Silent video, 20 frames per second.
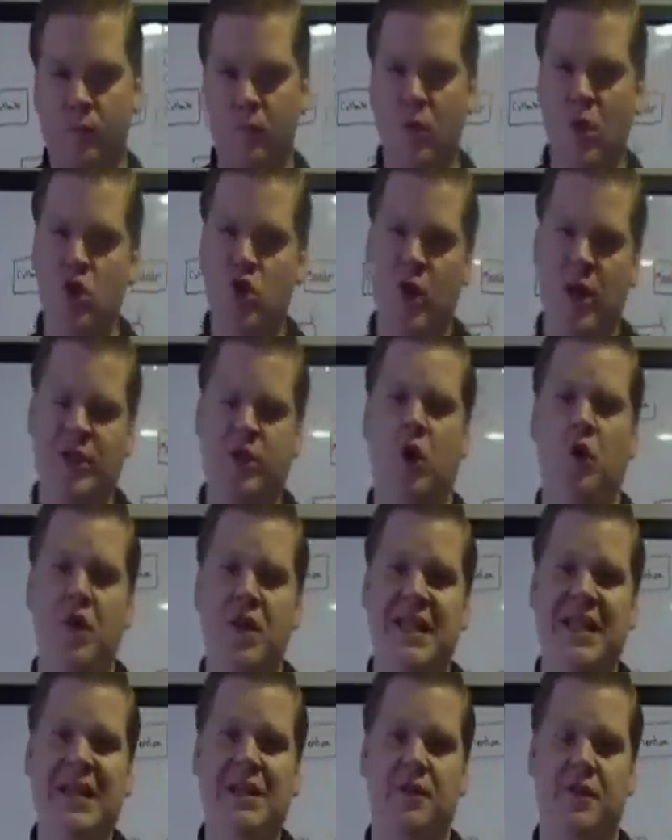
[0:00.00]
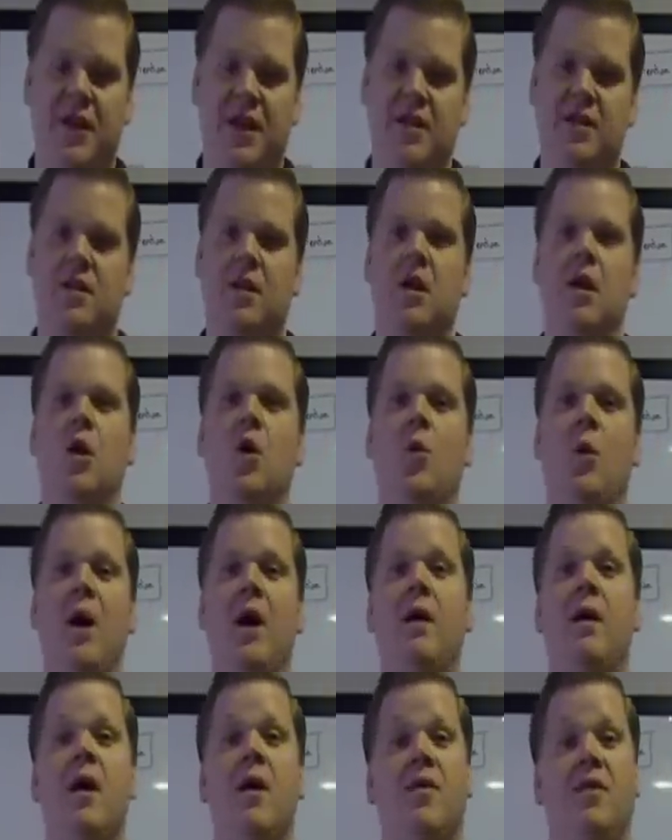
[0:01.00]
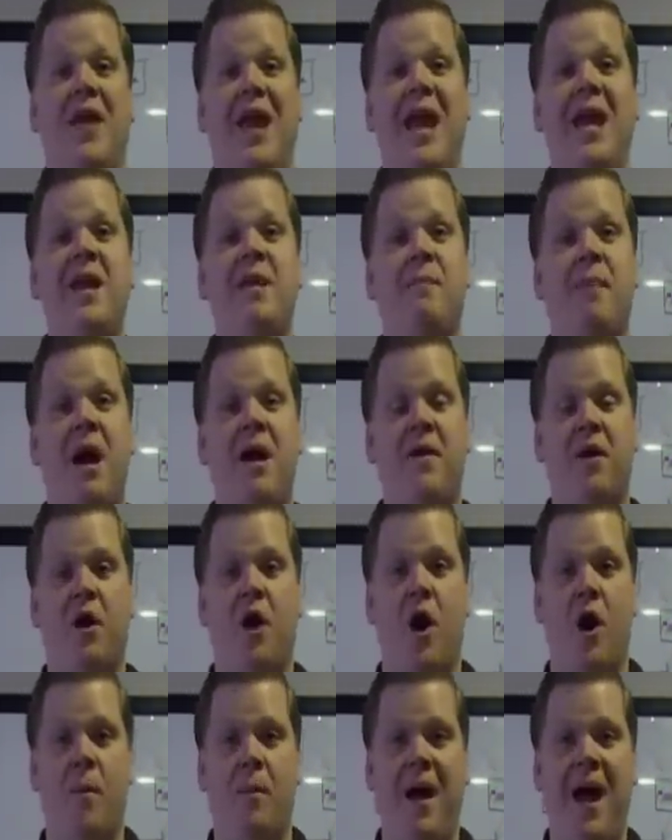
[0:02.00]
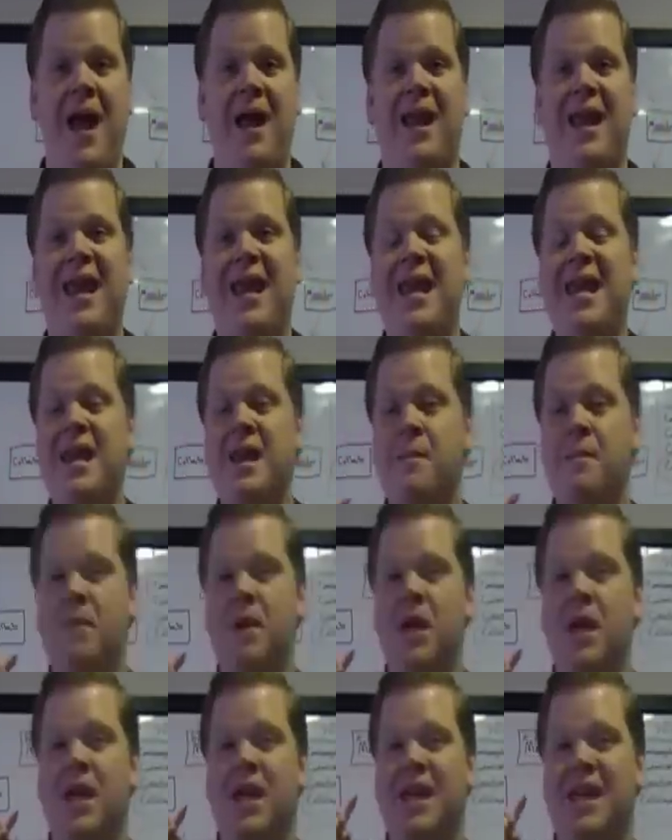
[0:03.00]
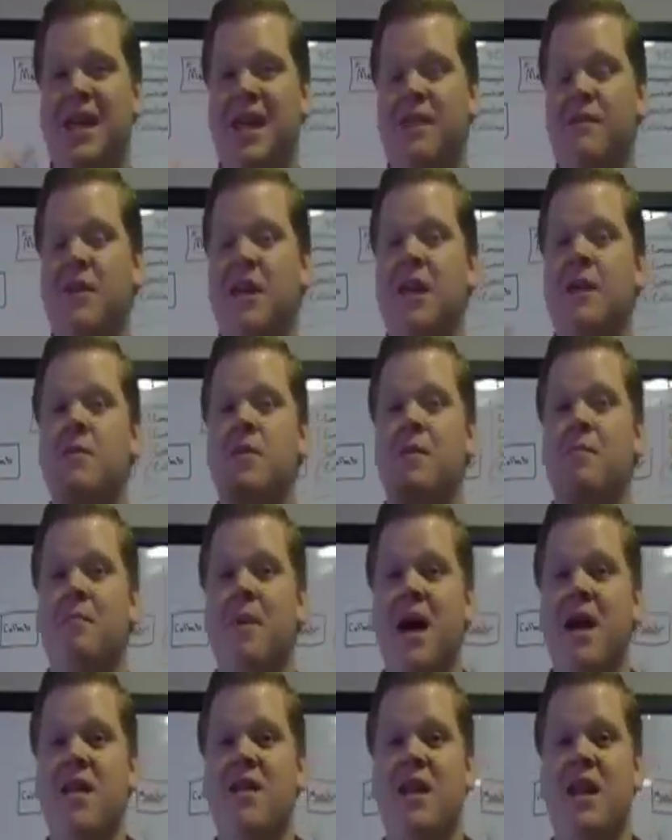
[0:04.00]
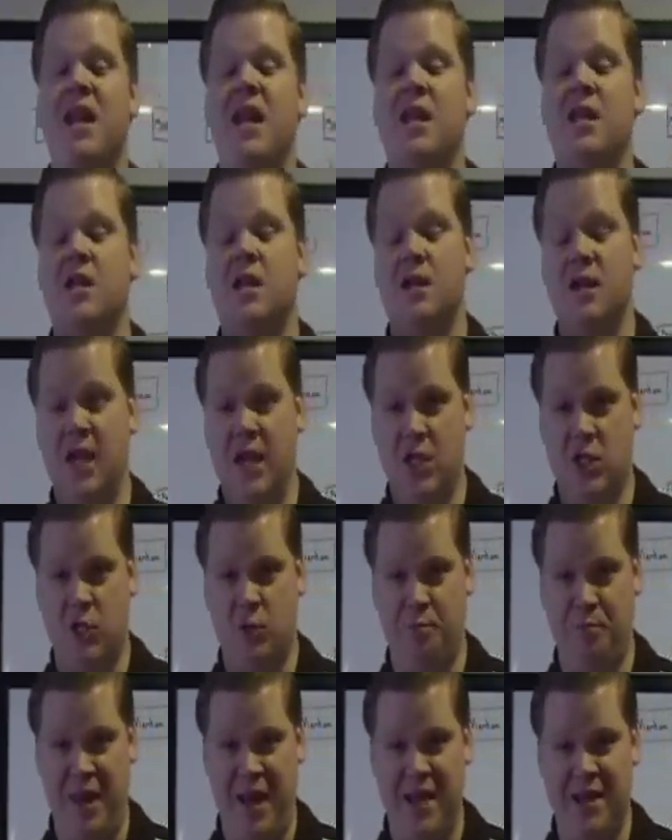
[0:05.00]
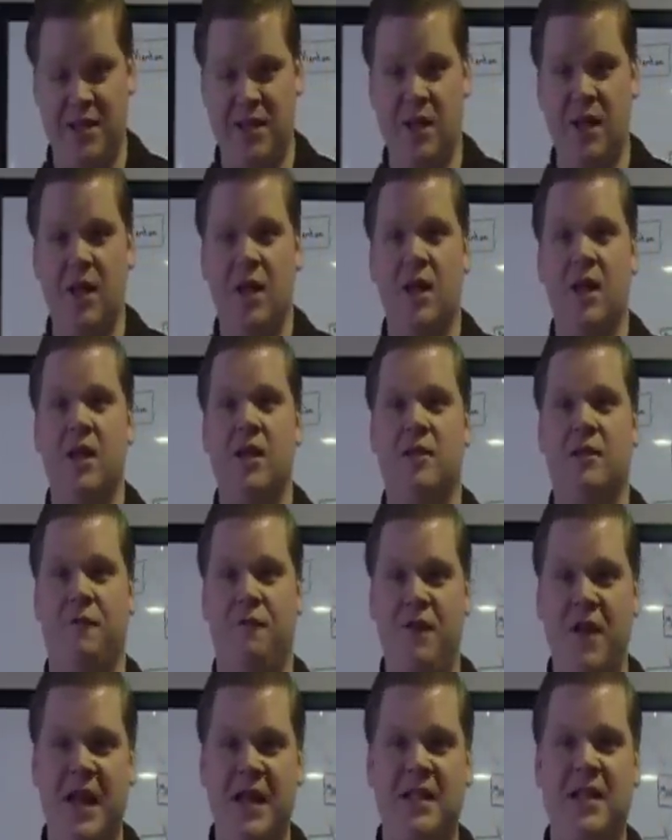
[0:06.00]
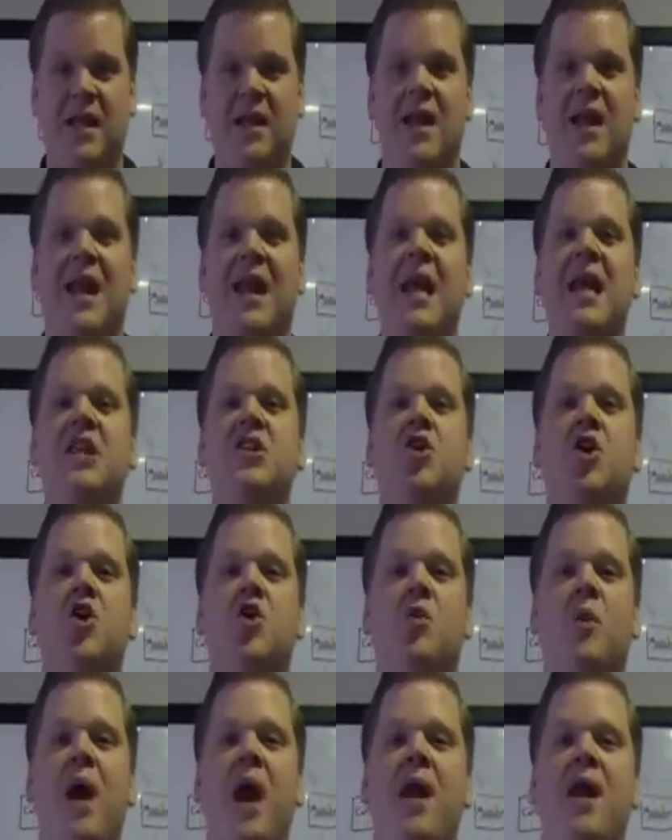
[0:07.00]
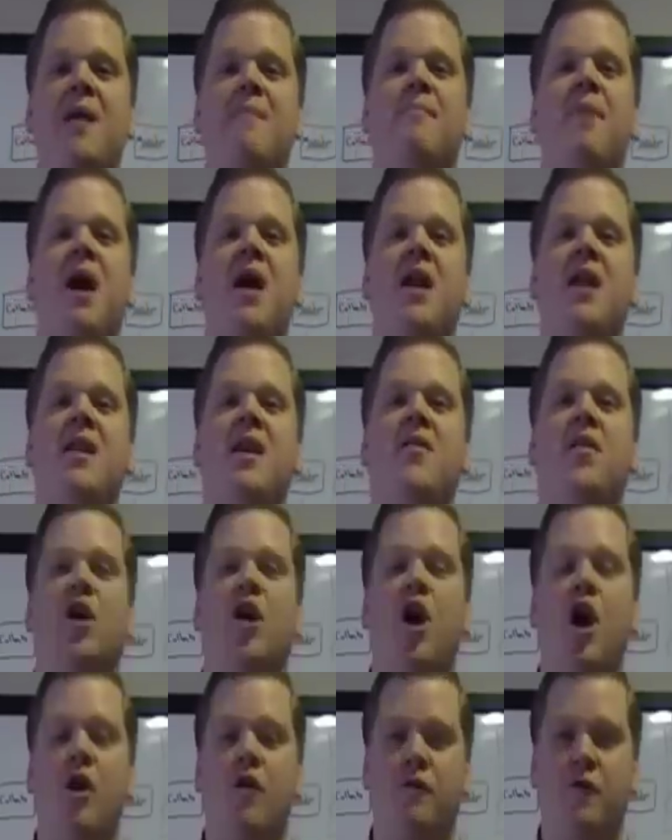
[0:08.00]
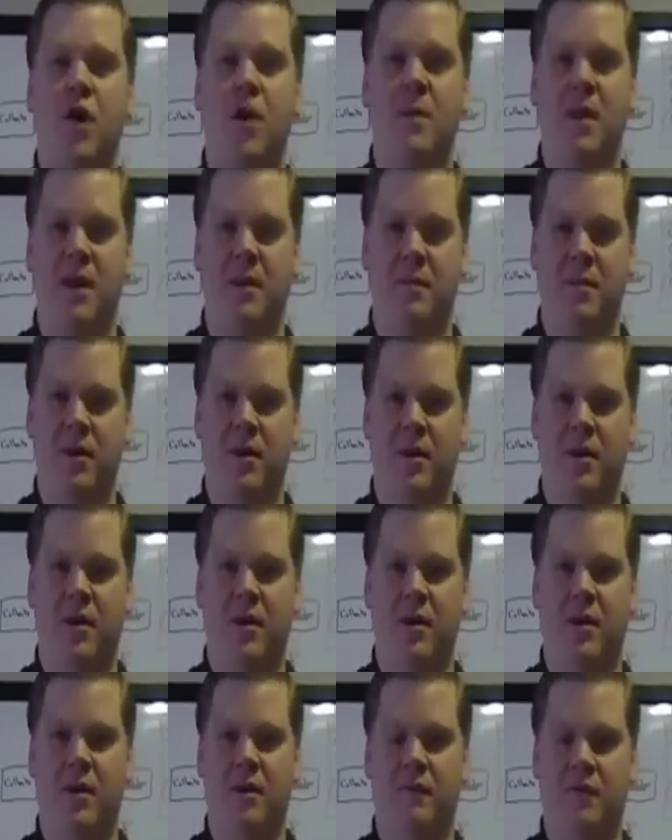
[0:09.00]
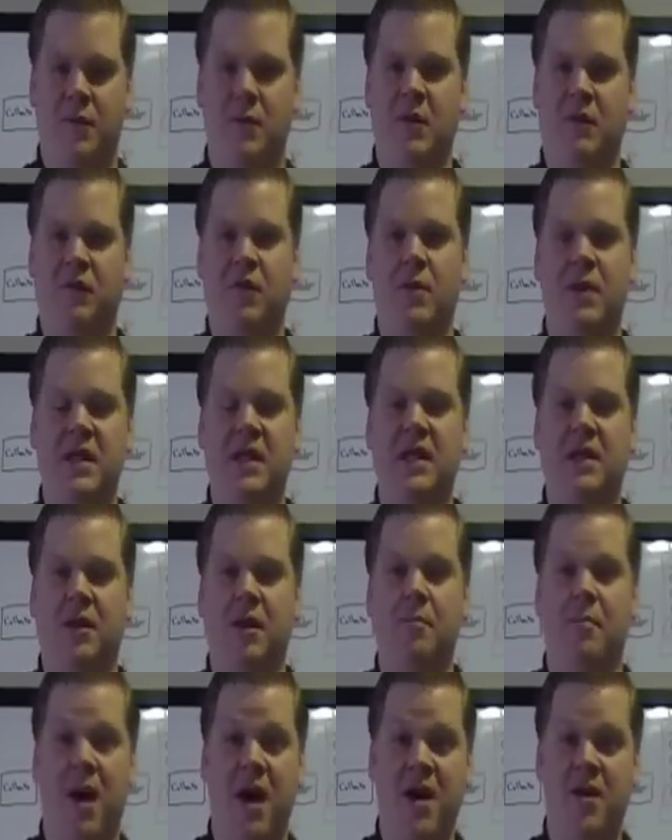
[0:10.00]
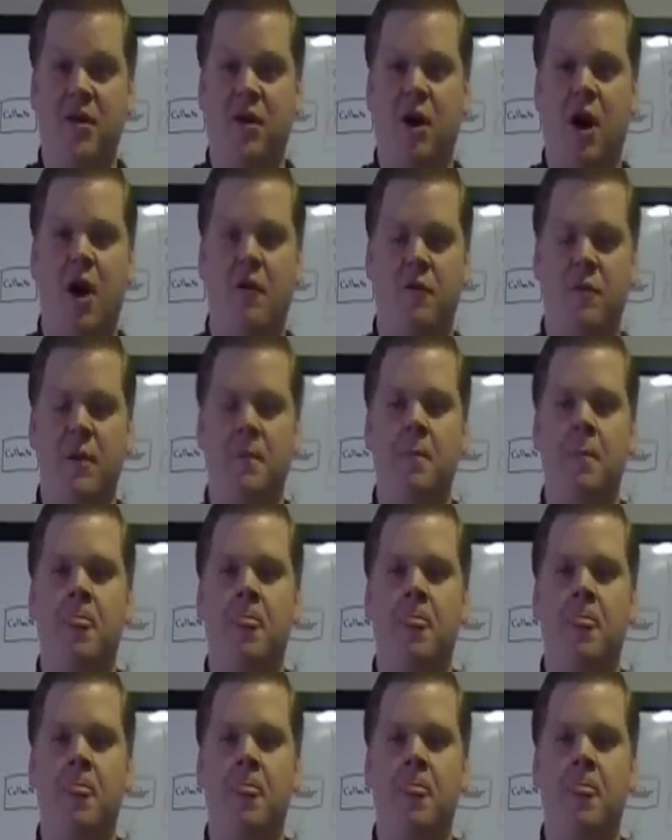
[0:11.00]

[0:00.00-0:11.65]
So I told the dealer this. Well, they end up buying the car back, end up giving him the money that he spent to fix it. He turned around and bought another car from him, from the dealer. Bought another car from him.